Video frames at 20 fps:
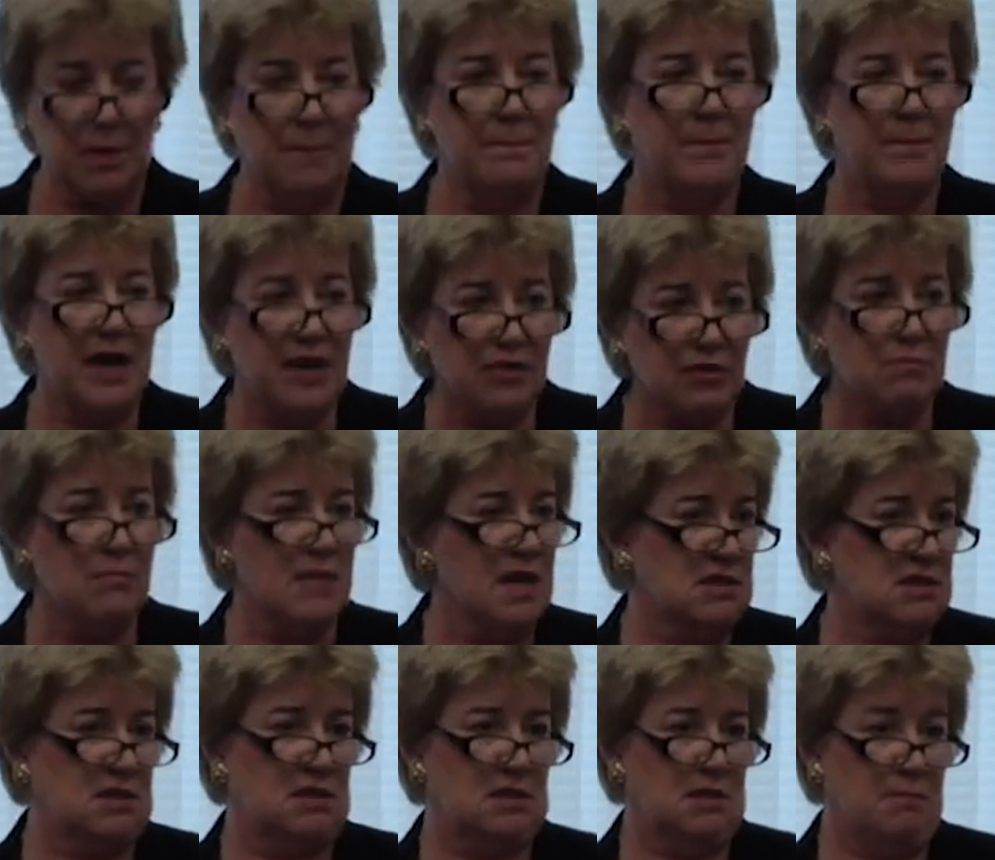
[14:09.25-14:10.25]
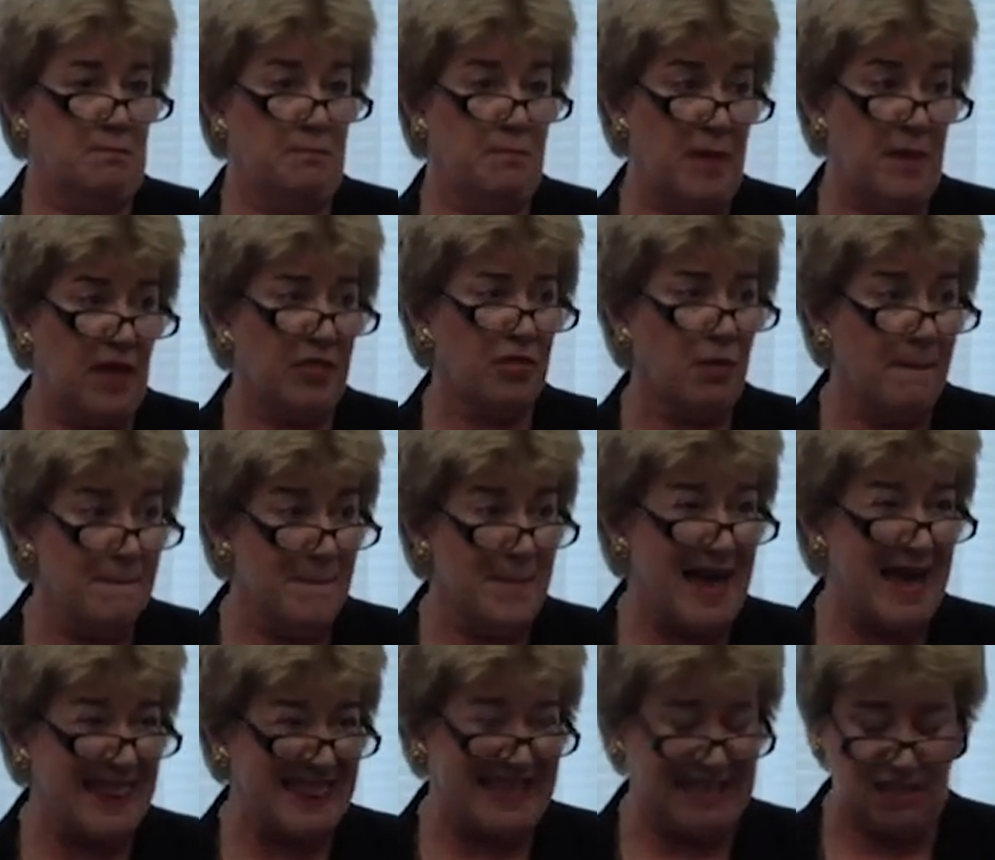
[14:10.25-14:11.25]
the best
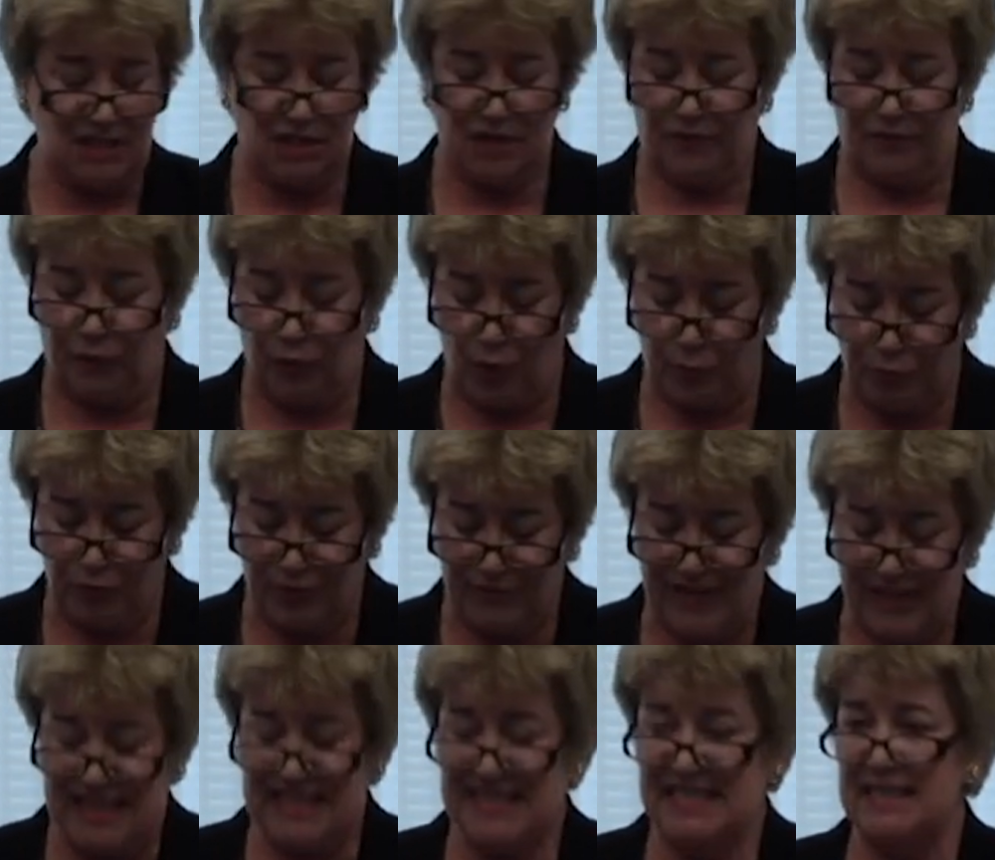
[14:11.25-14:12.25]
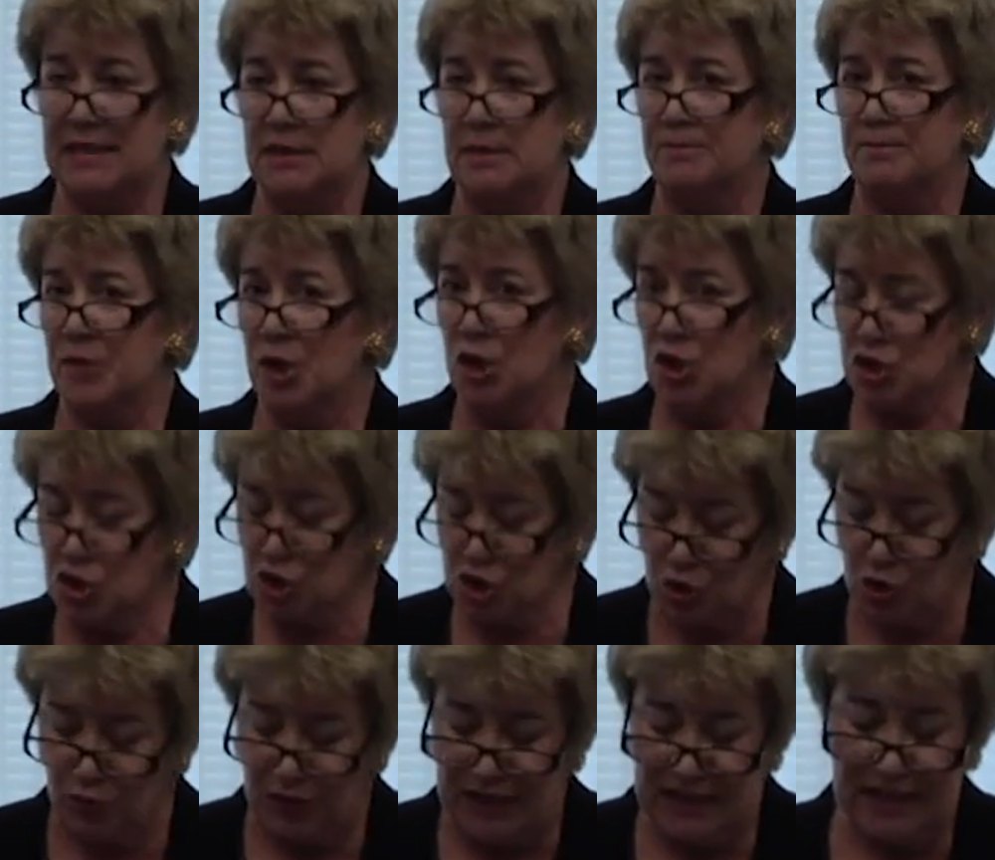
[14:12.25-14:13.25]
methods for preventing,
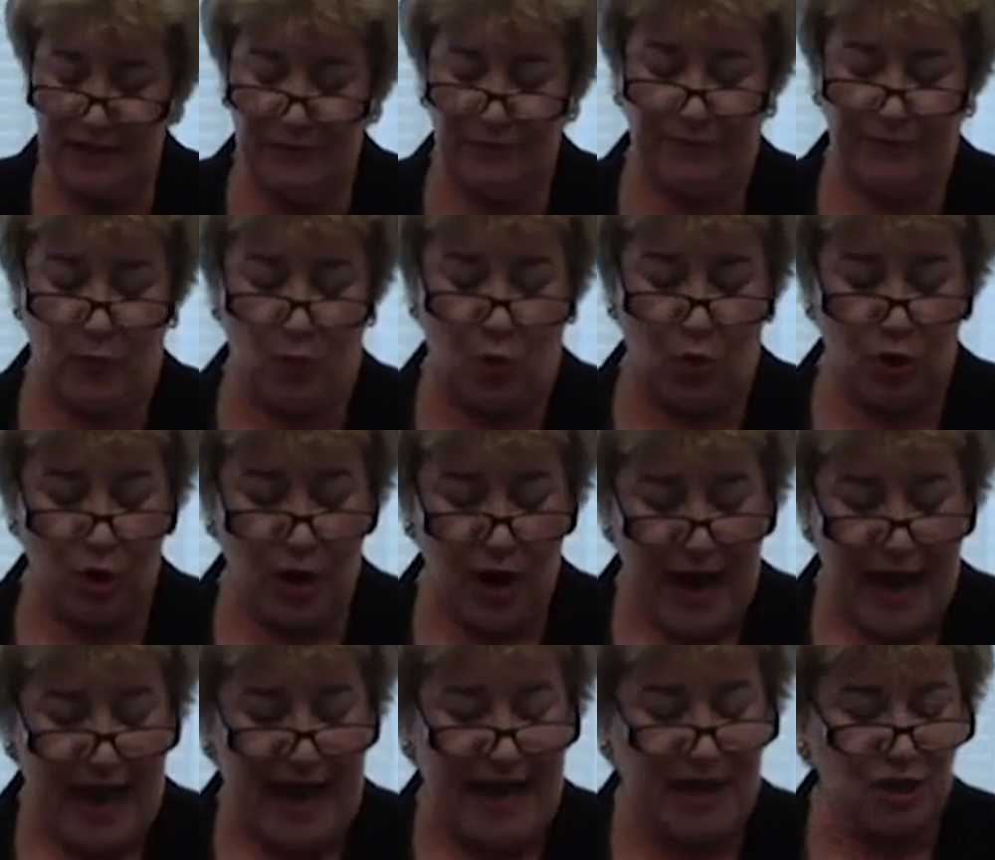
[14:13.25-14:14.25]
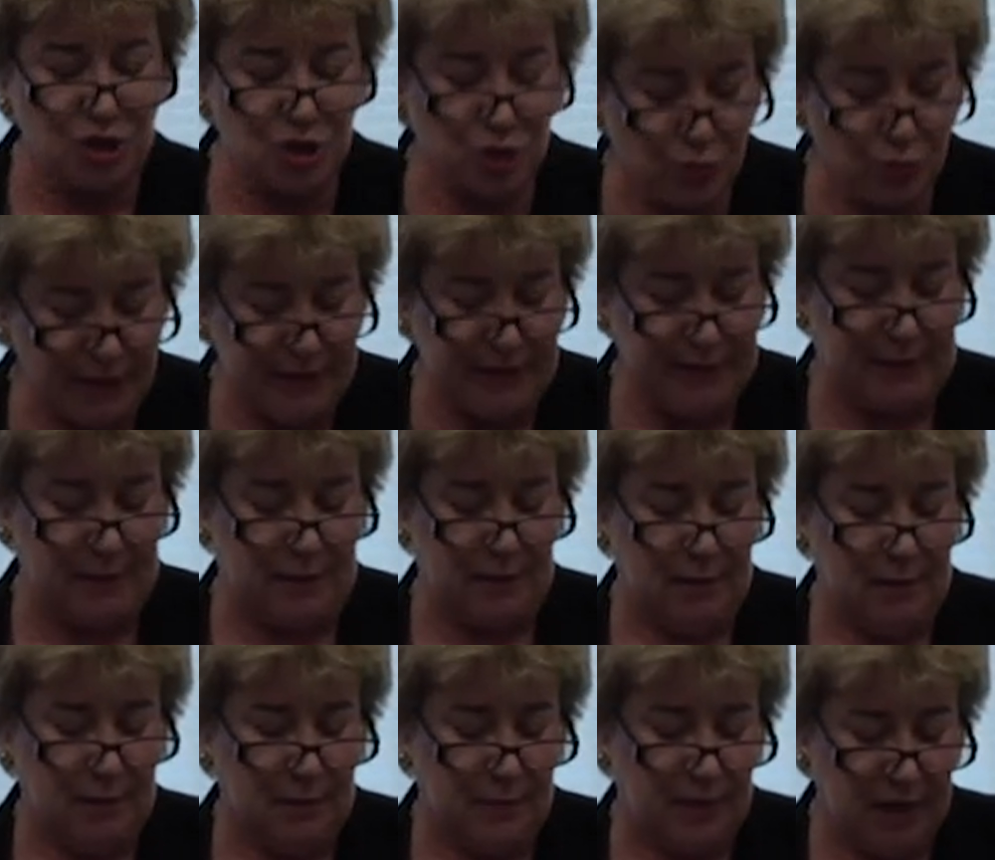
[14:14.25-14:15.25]
screening for, and treating
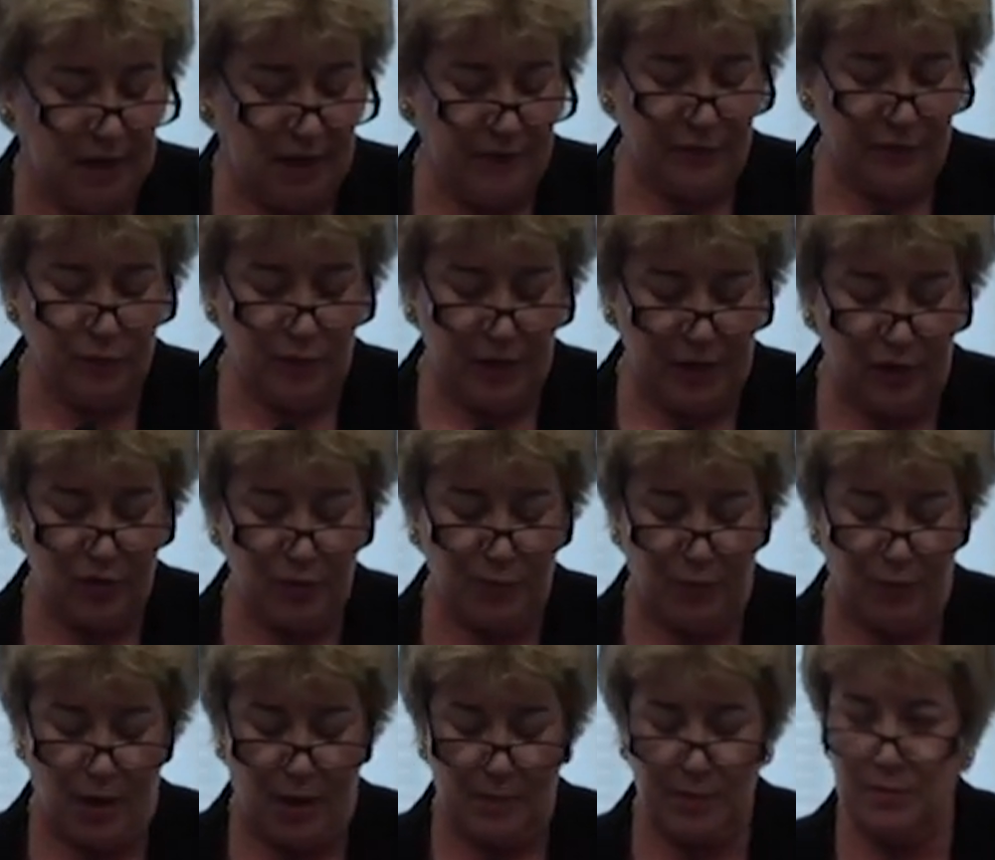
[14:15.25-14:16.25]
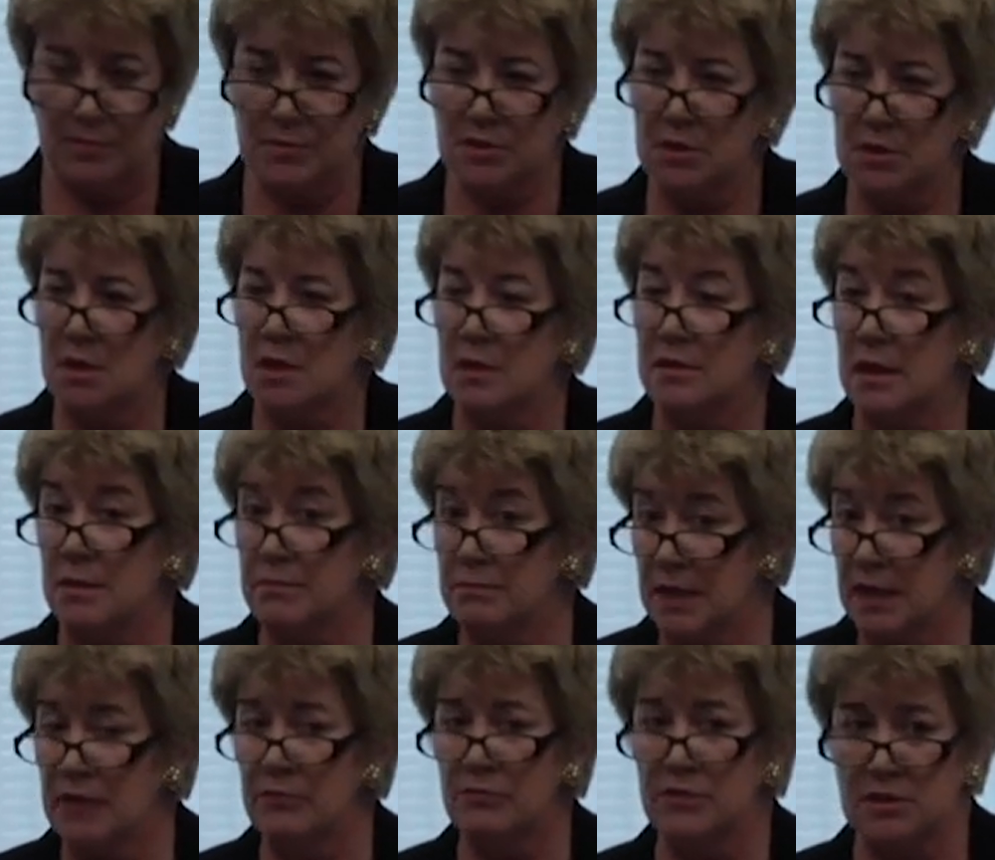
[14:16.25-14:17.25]
behavioral health problems that
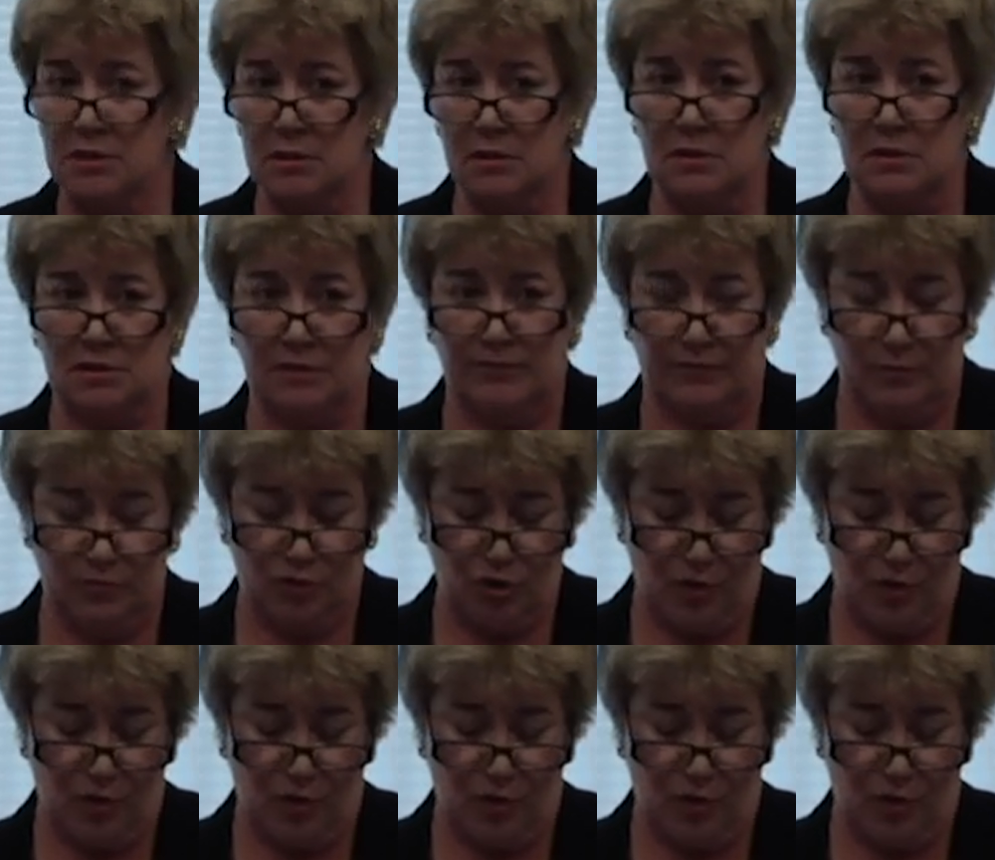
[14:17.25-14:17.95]
may result from